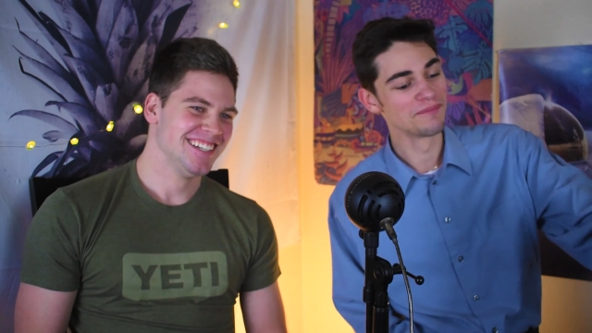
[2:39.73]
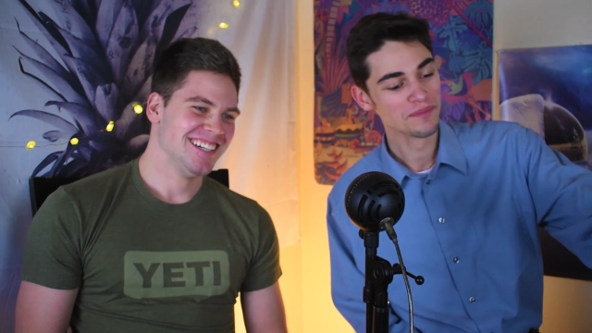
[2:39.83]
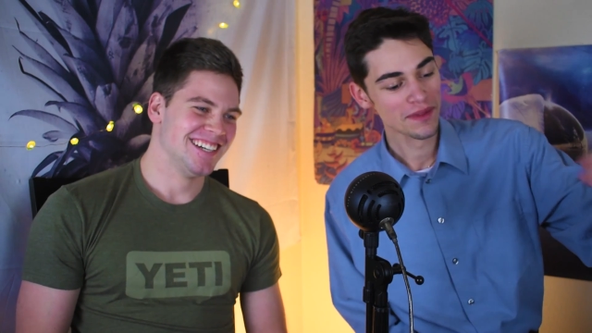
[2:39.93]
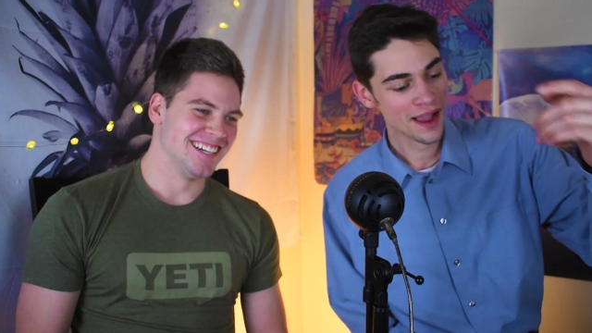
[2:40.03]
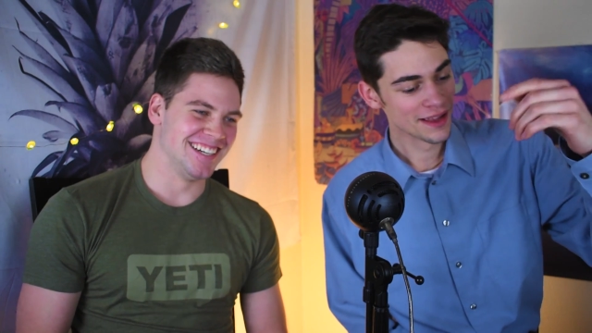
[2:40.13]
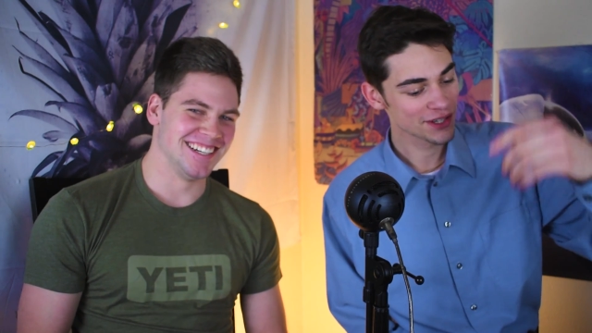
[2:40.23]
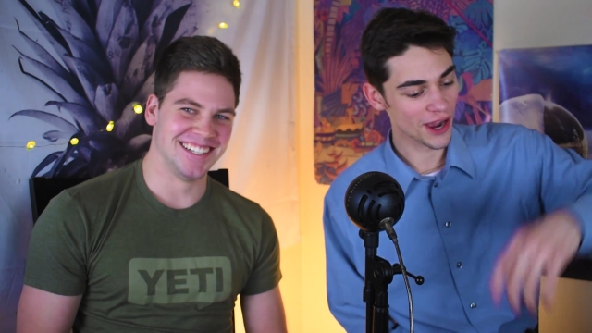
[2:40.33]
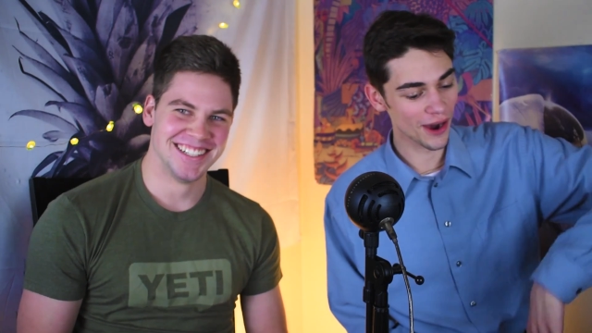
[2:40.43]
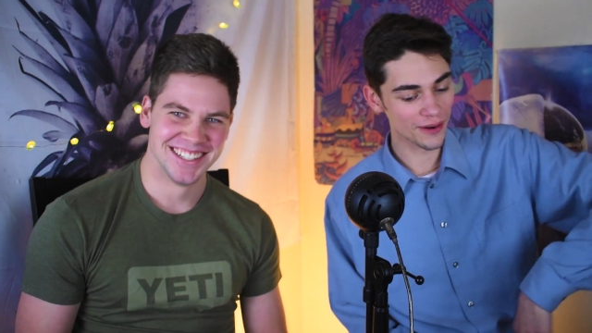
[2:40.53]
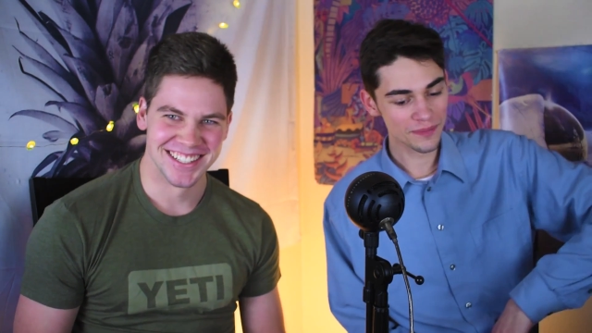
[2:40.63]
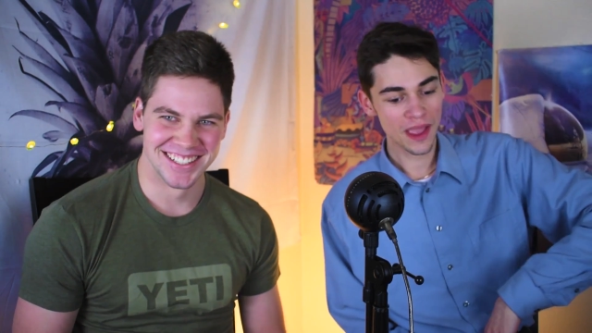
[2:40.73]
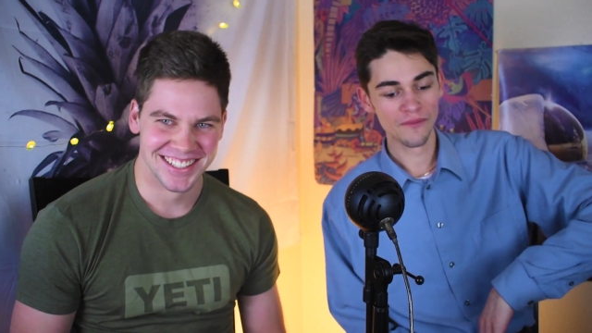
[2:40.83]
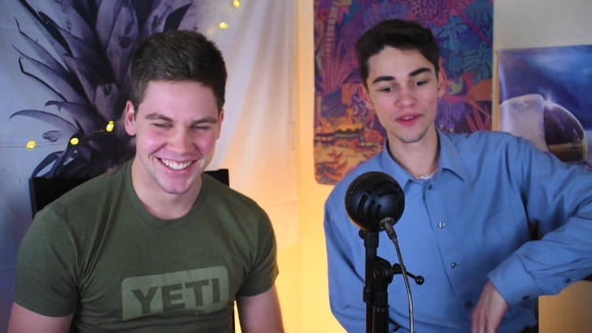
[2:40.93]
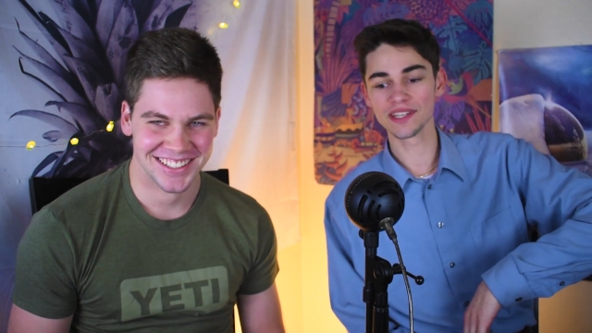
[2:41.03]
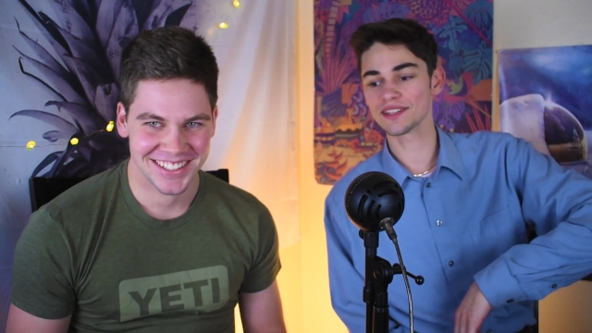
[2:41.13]
Speaker 1: Alright, so
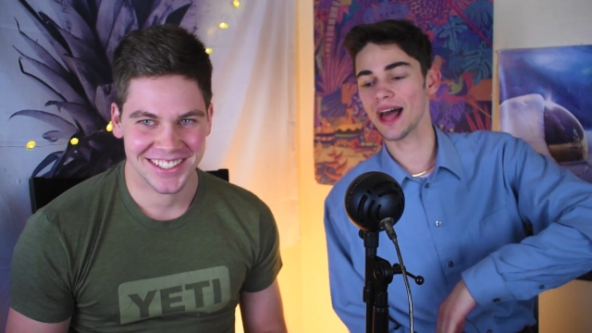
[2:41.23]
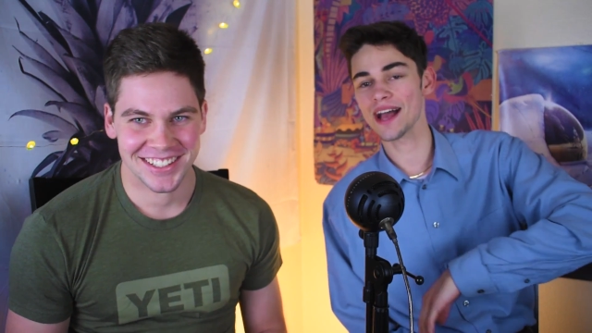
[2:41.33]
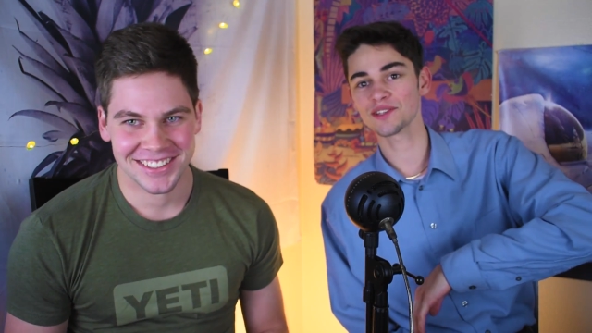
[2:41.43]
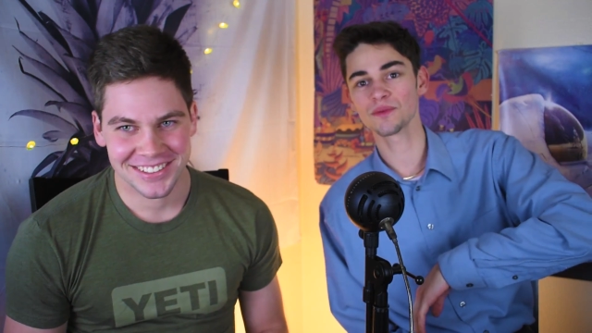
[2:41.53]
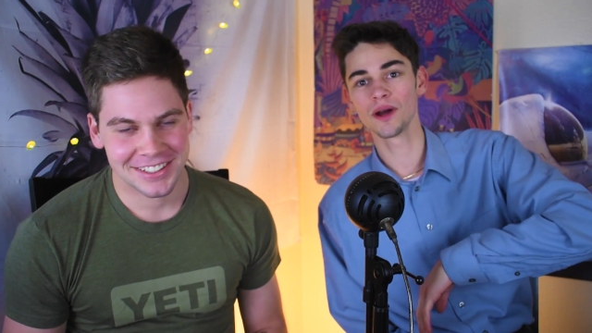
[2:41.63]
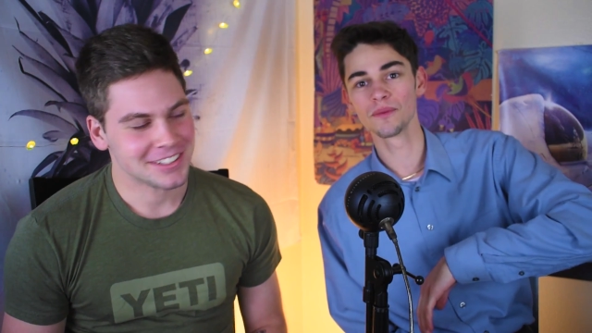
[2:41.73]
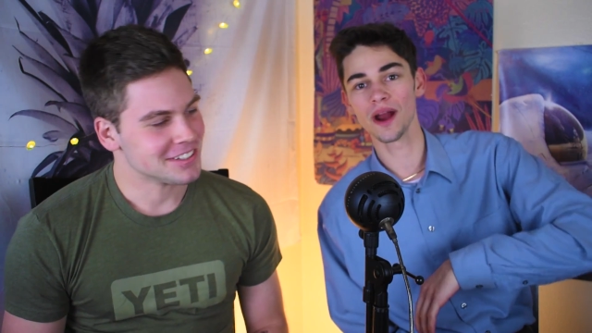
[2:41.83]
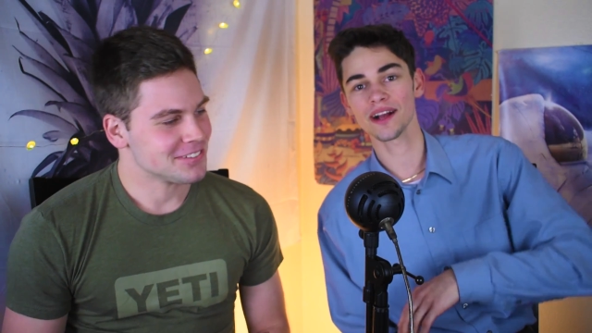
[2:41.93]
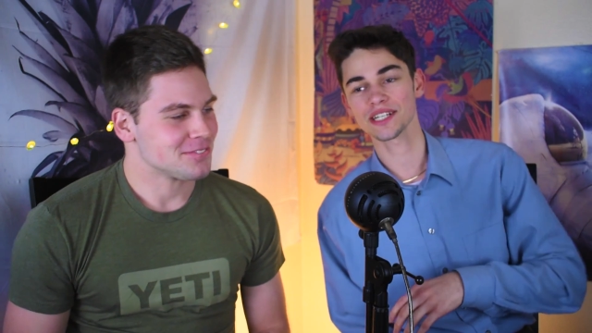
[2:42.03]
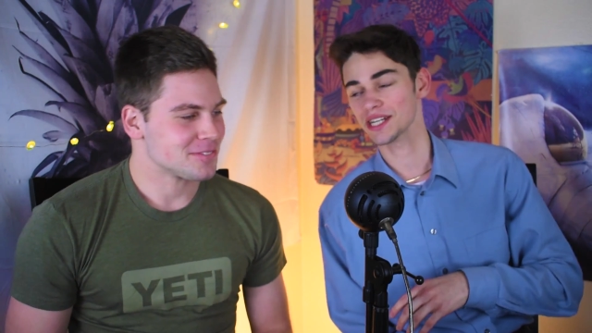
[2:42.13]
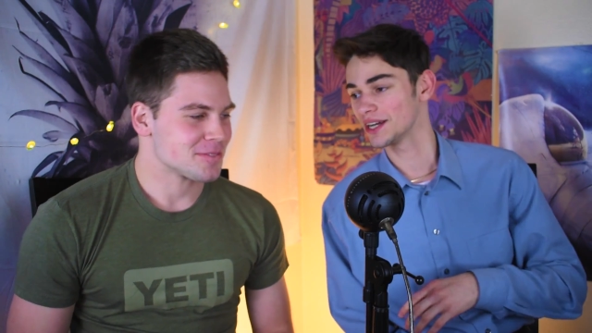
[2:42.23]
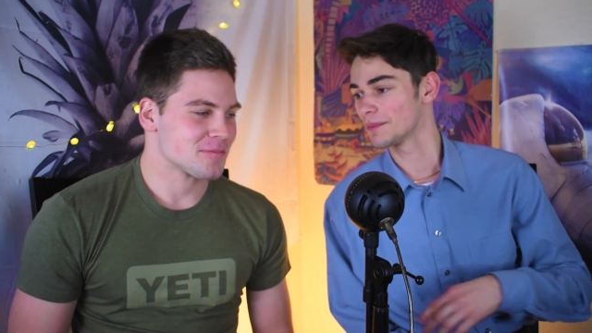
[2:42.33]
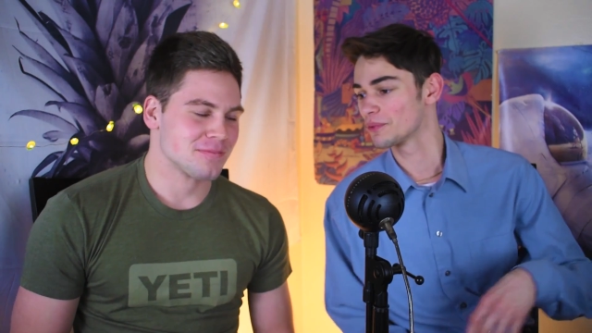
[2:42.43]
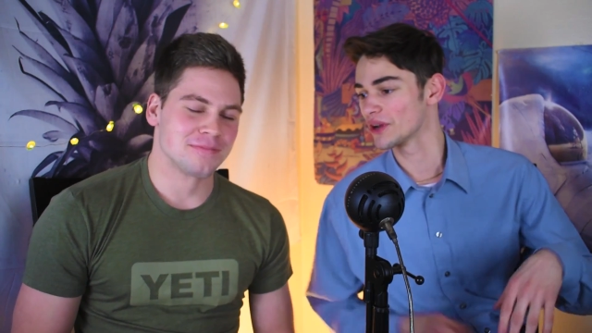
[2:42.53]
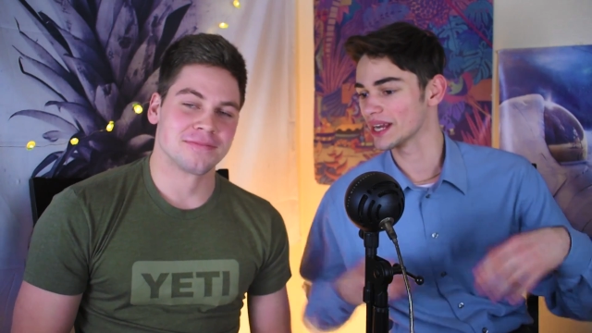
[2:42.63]
for this last one, we're actually going
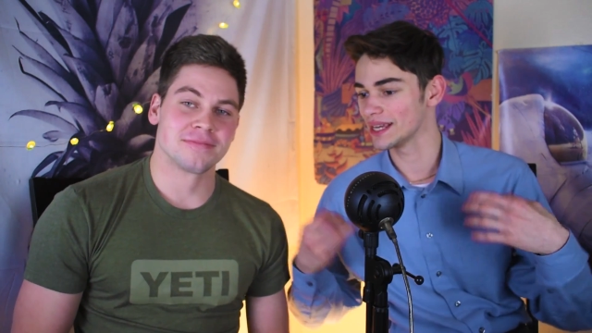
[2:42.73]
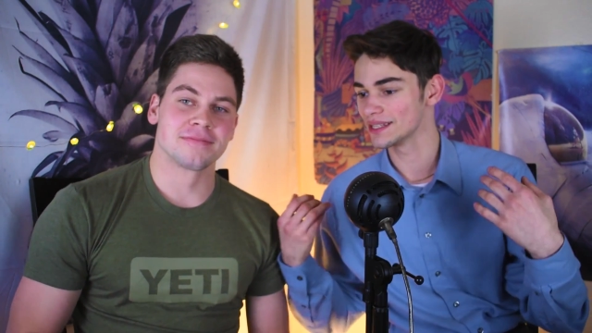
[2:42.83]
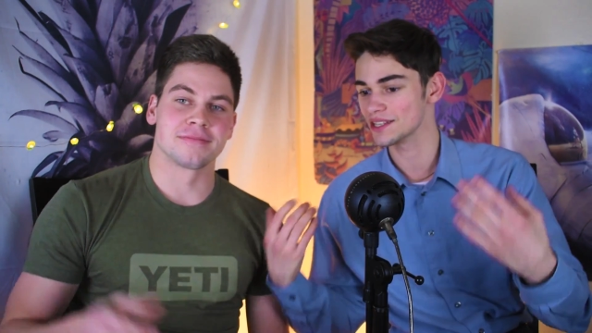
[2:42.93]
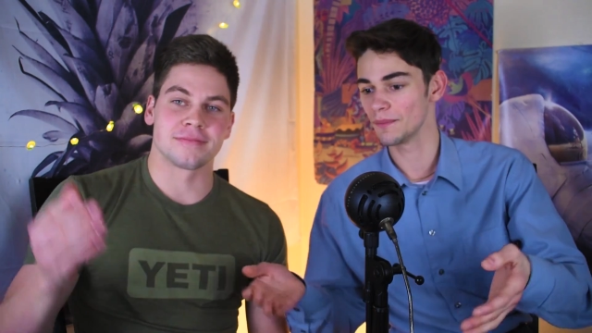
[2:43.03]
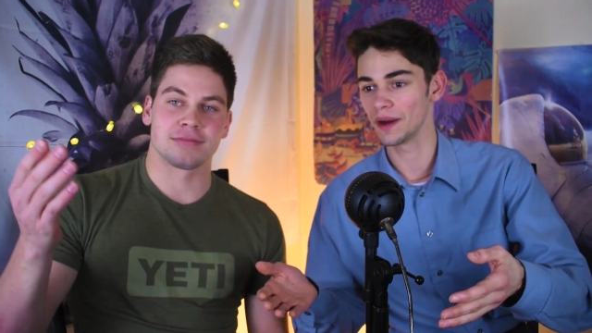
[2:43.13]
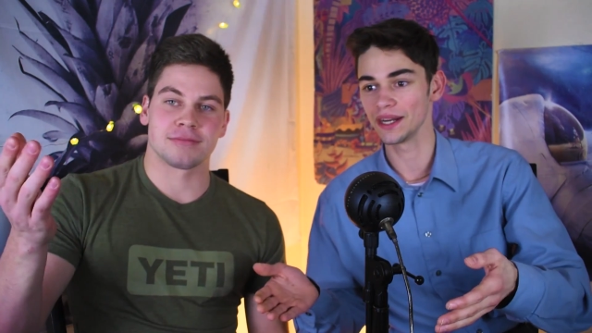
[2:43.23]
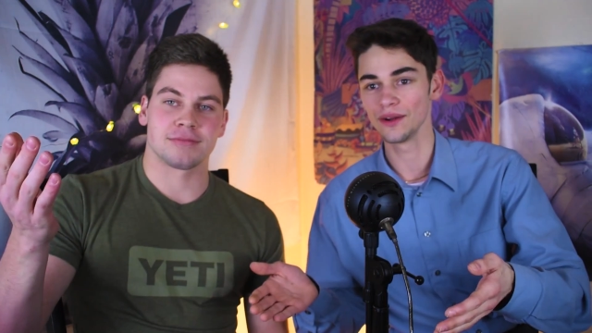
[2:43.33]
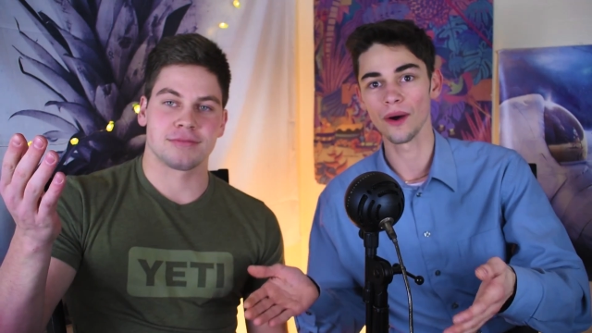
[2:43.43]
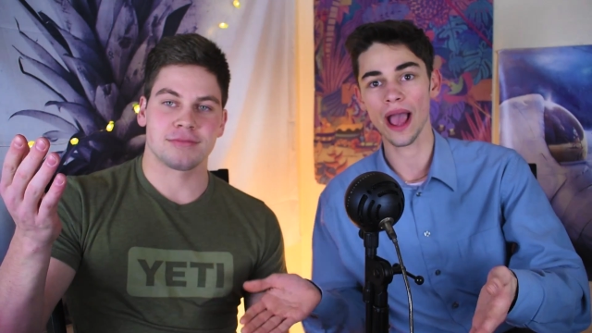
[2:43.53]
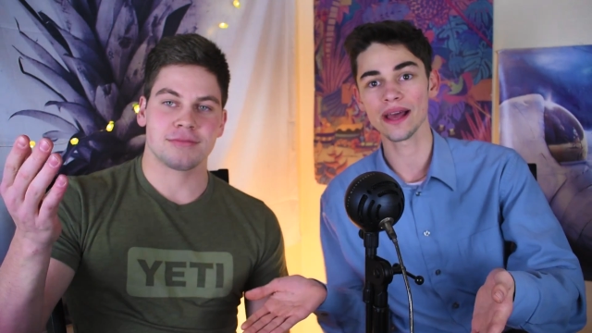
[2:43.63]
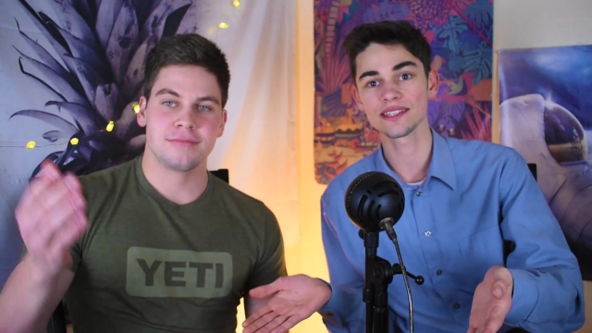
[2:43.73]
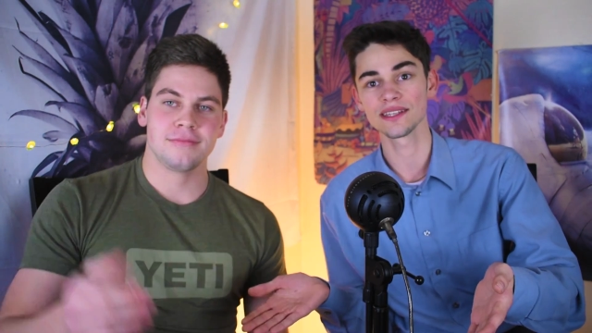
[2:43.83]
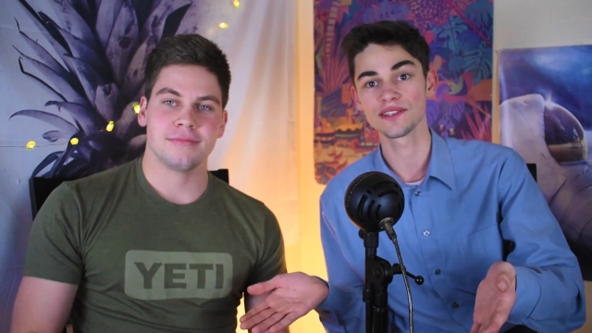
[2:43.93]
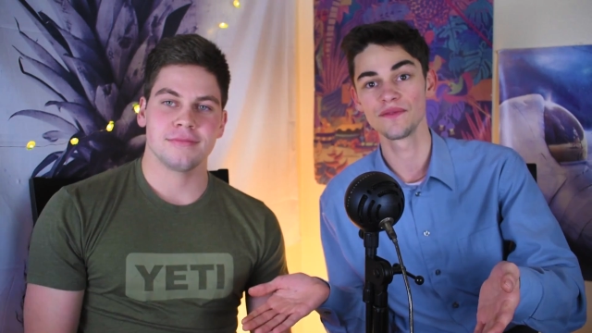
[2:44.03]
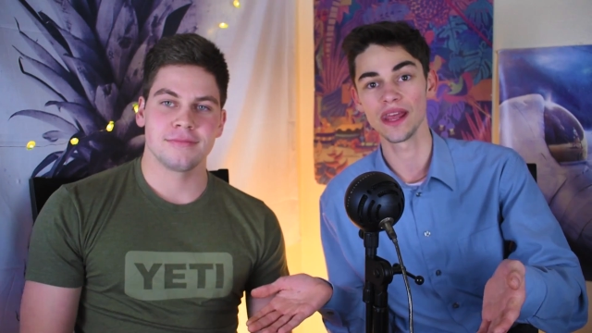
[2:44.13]
to bring in somebody who has
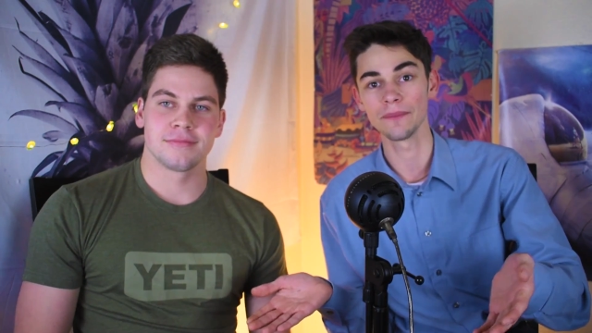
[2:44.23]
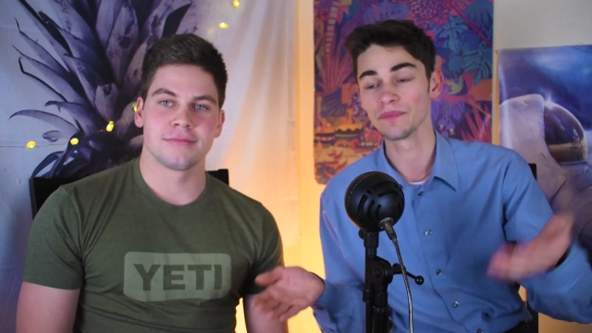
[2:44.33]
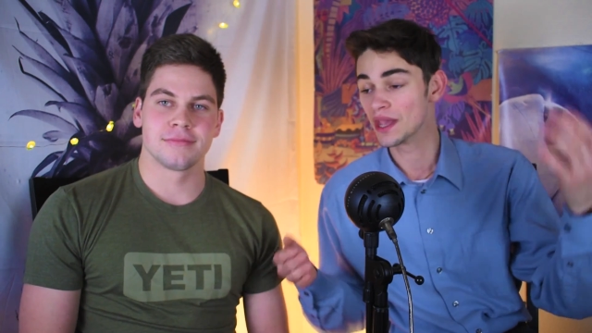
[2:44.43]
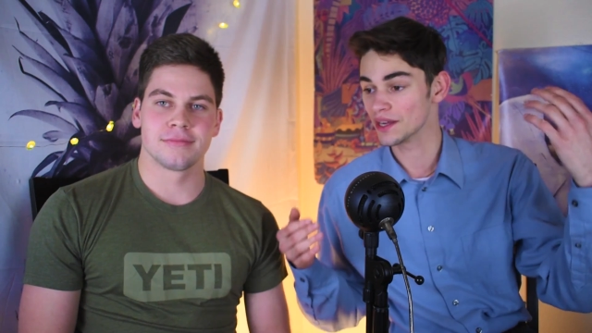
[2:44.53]
this vape,